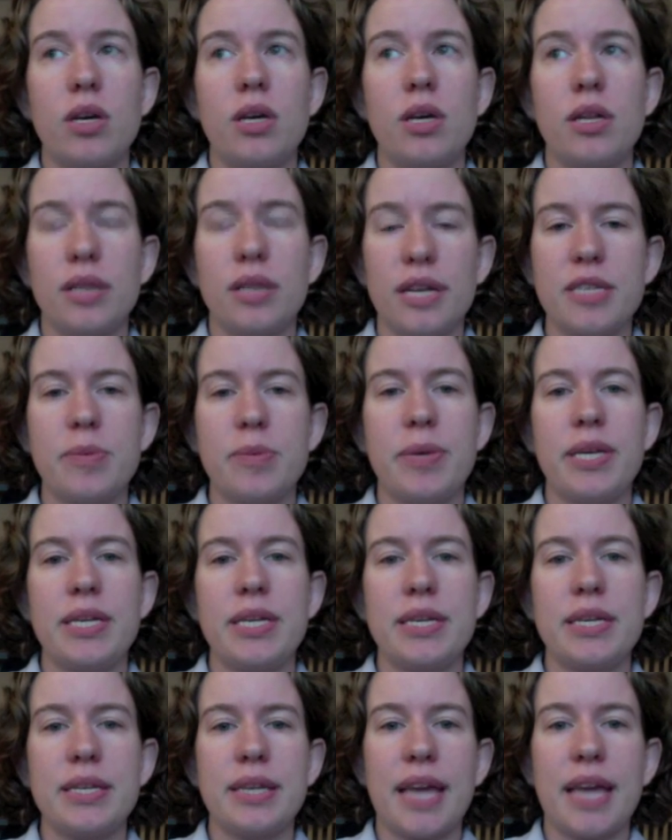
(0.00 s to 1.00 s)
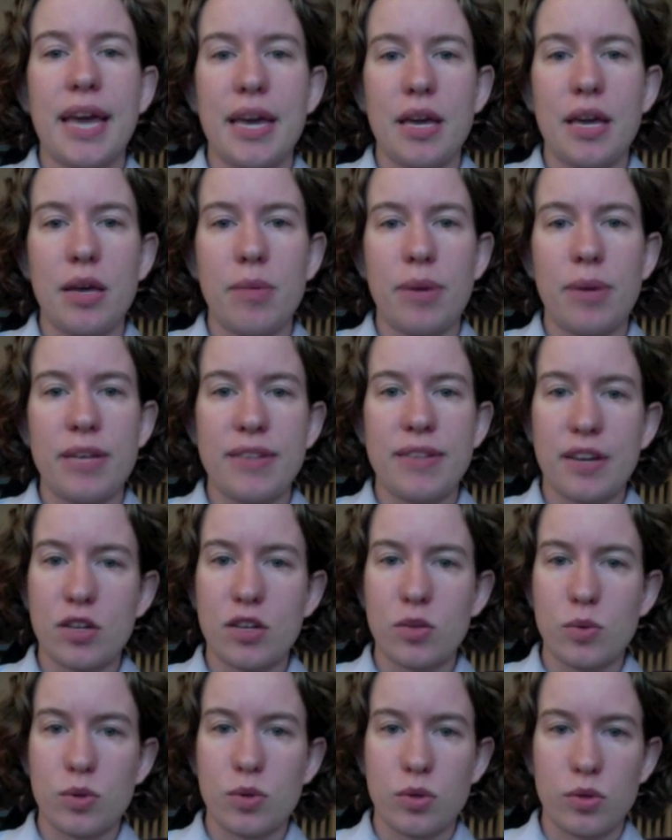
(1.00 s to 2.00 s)
lesbian, gay,
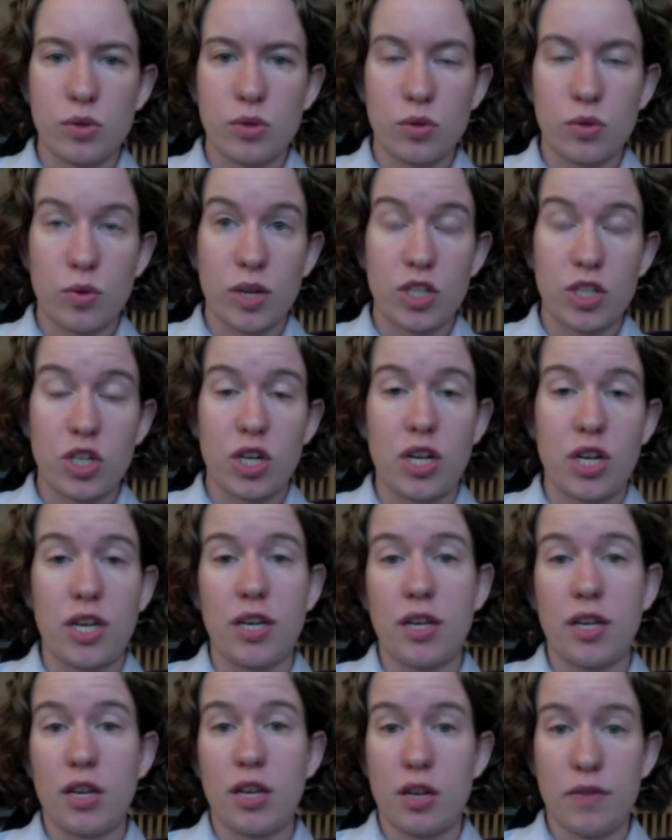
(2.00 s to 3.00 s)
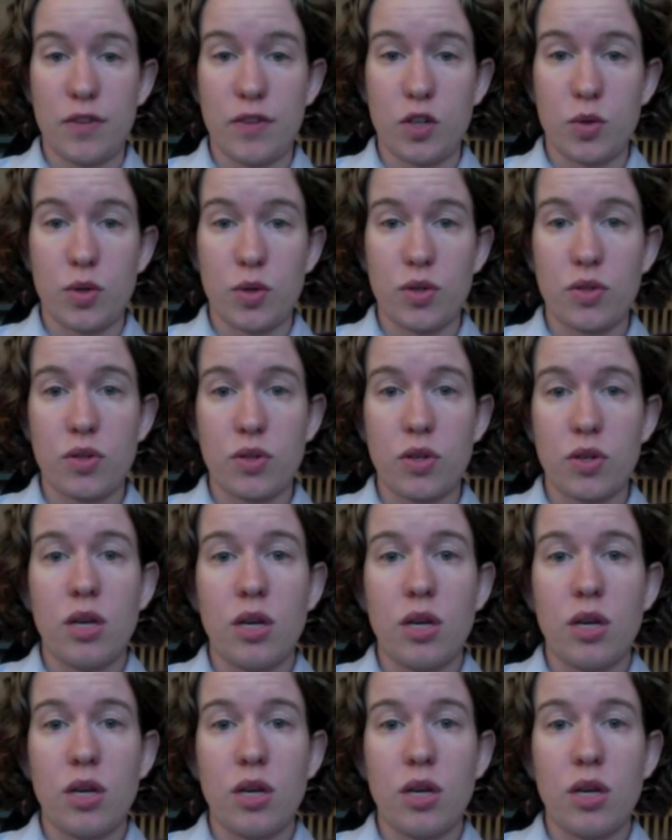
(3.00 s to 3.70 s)
bisexual, and questioning individuals.